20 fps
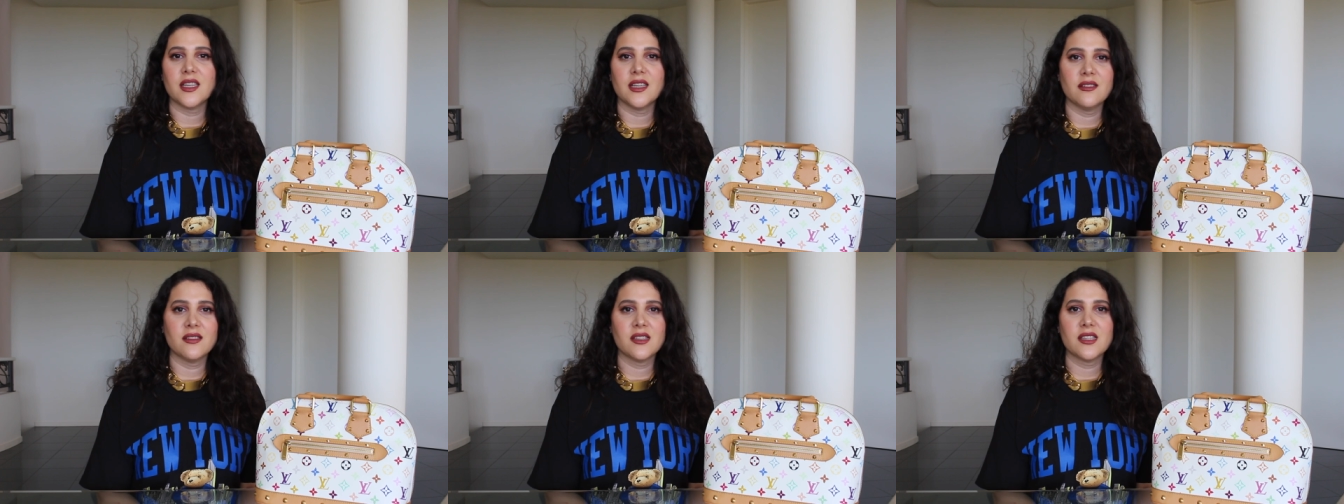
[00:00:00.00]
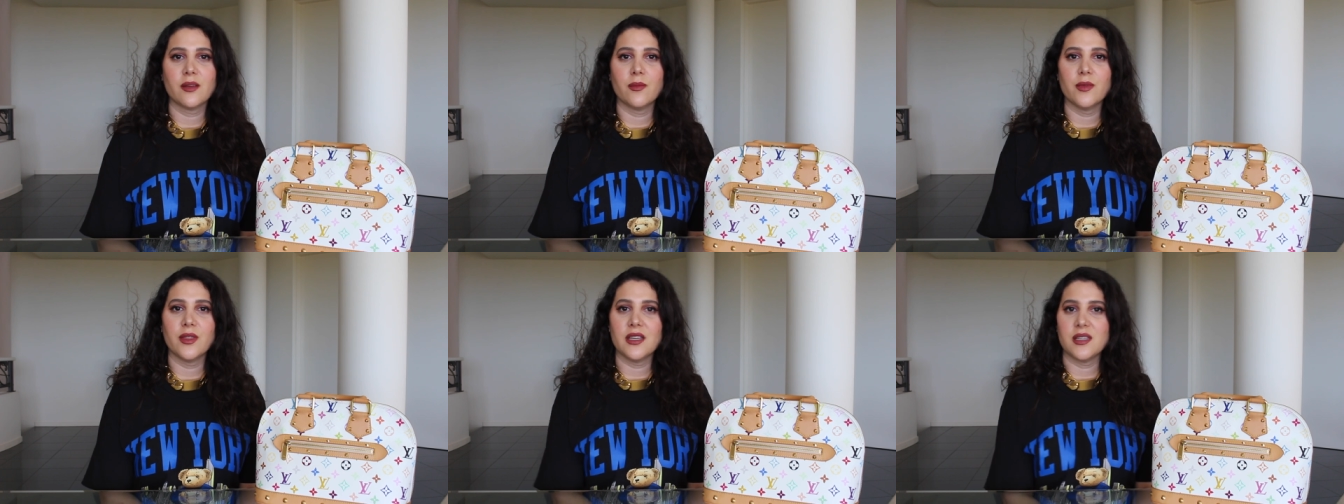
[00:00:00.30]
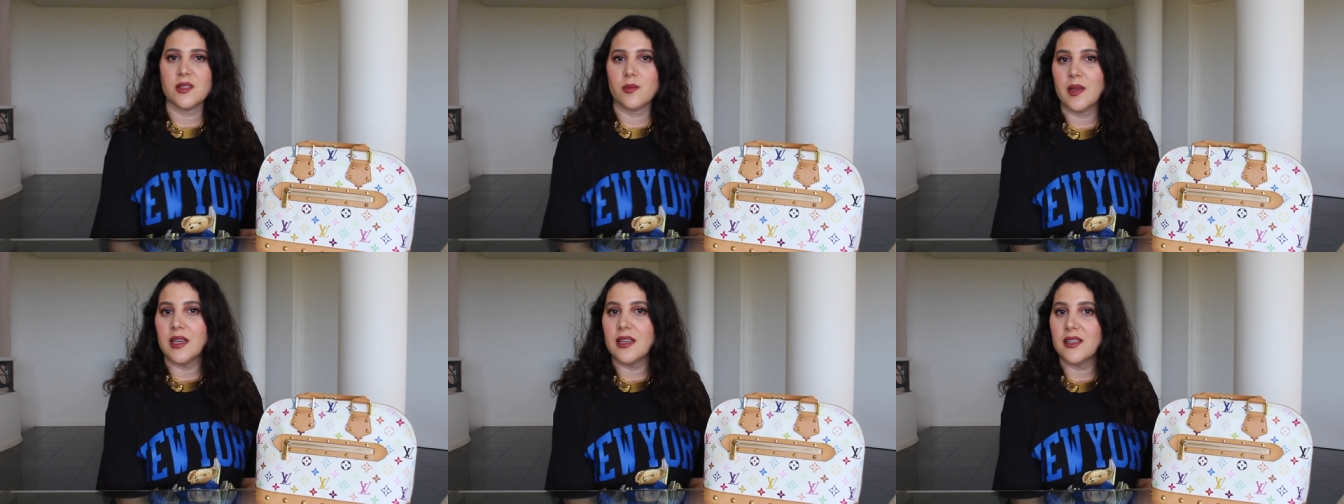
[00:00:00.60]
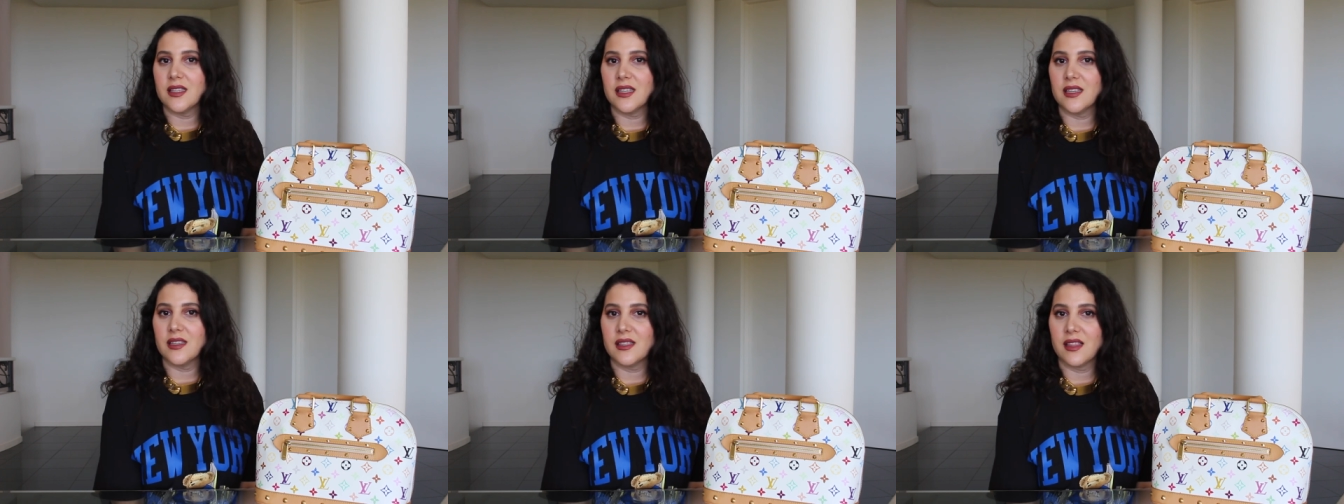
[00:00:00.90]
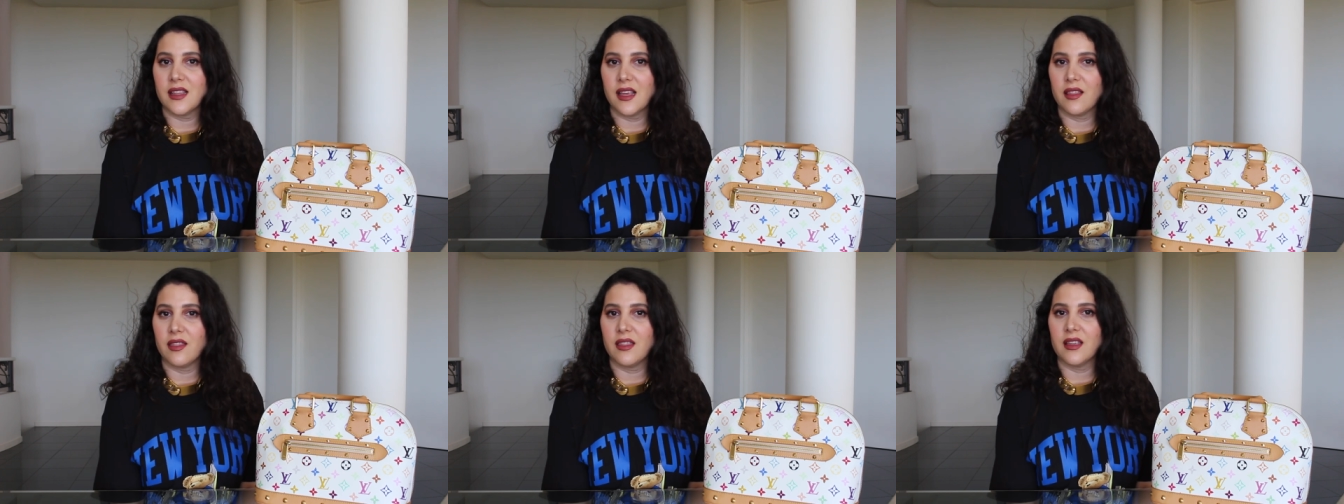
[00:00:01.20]
in some of these pieces.
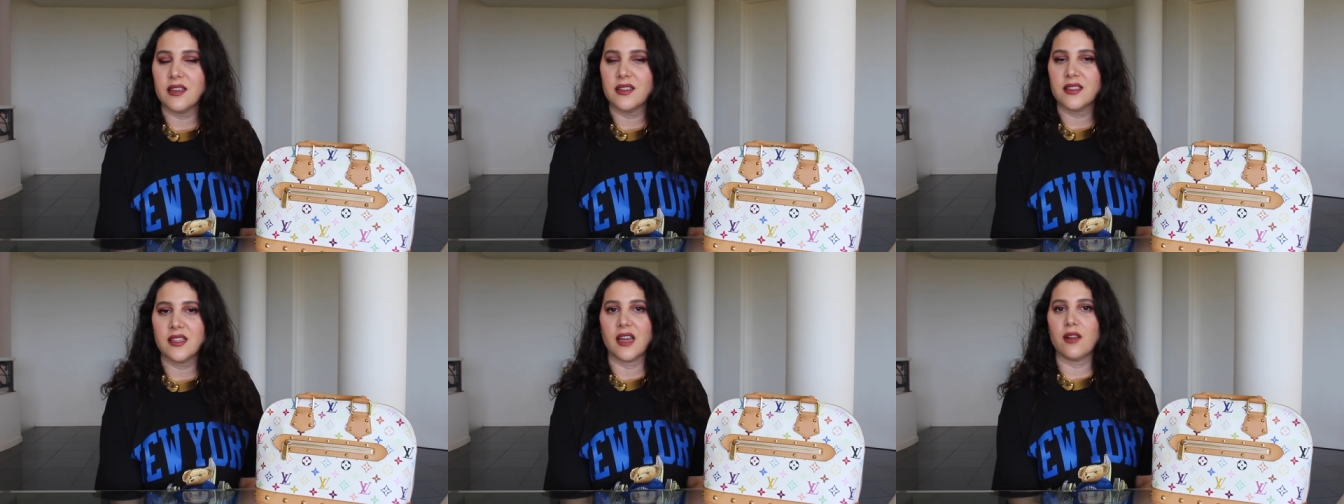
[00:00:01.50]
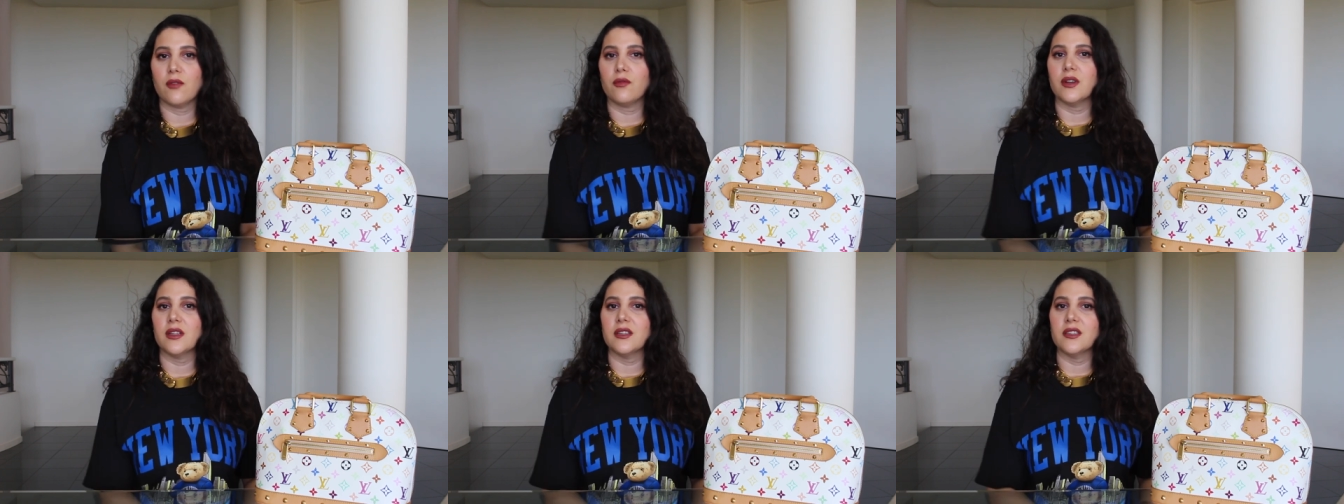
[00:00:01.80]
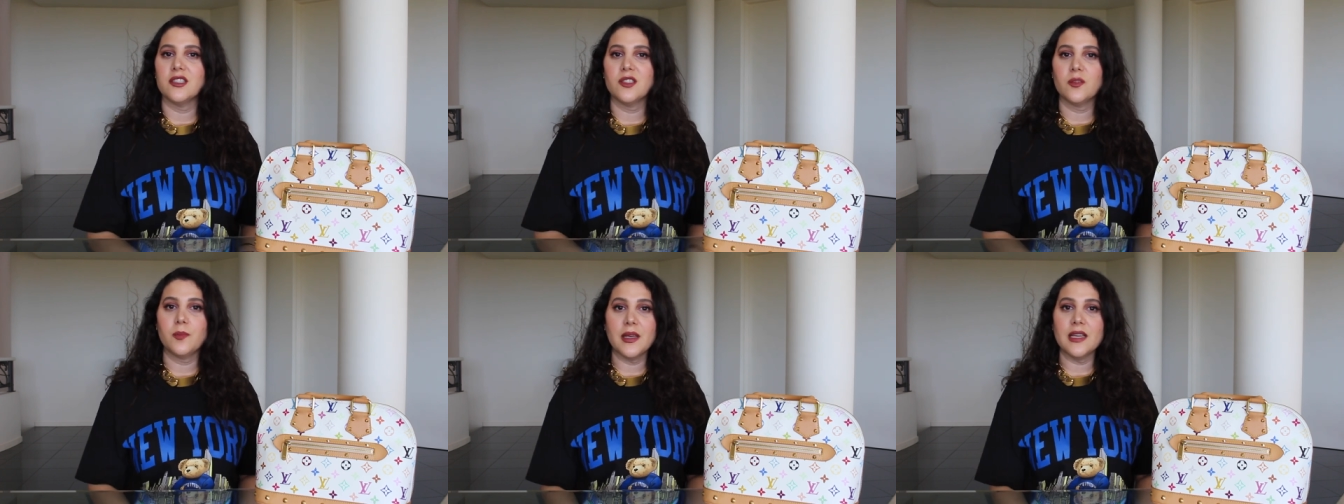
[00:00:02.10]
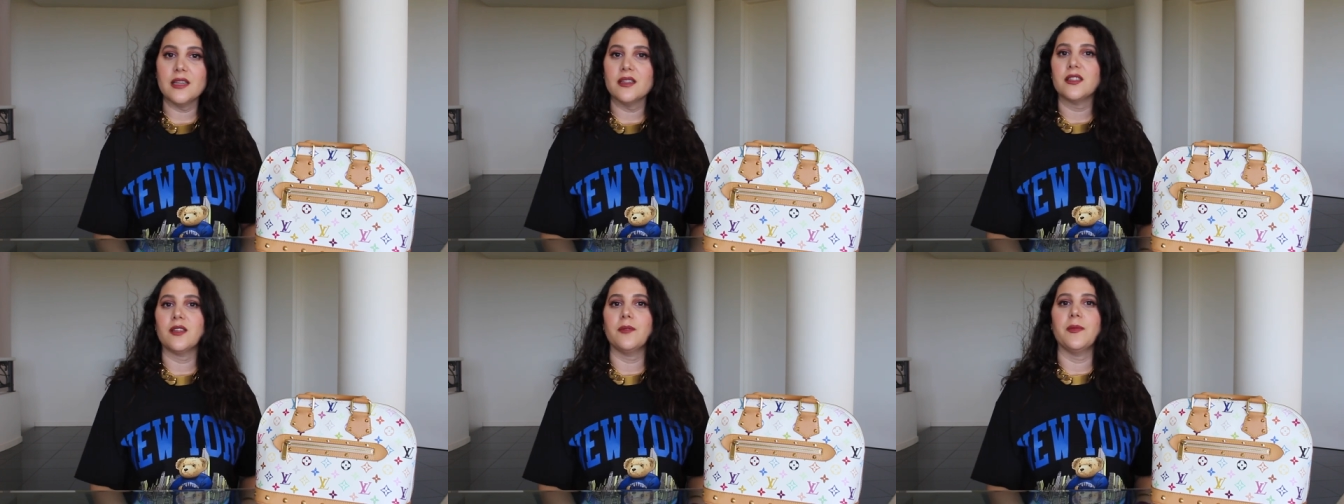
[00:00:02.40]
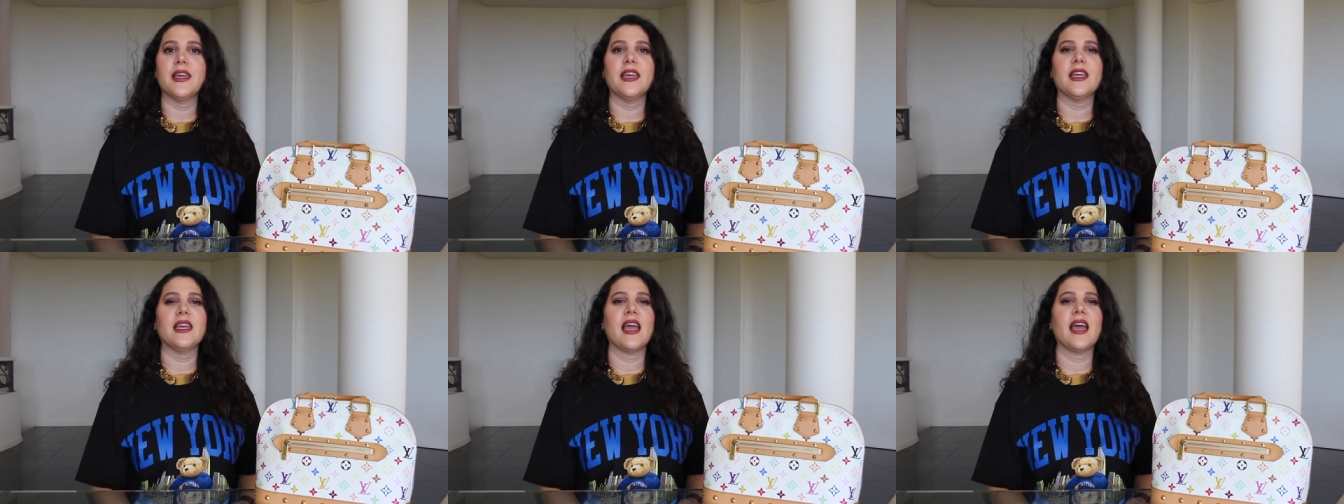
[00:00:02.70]
They're things that really speak to
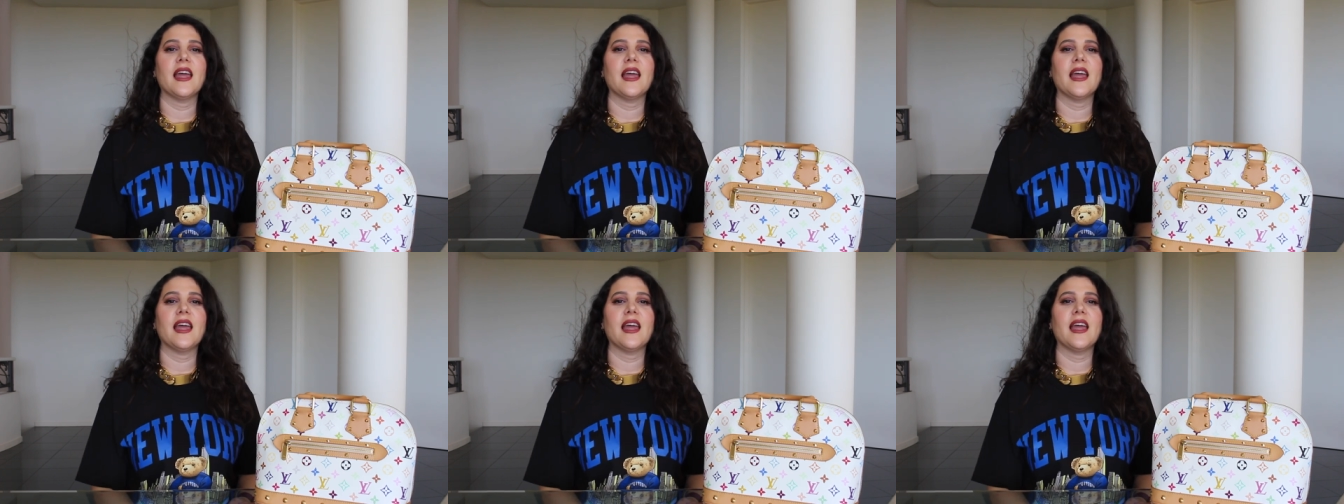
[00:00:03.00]
me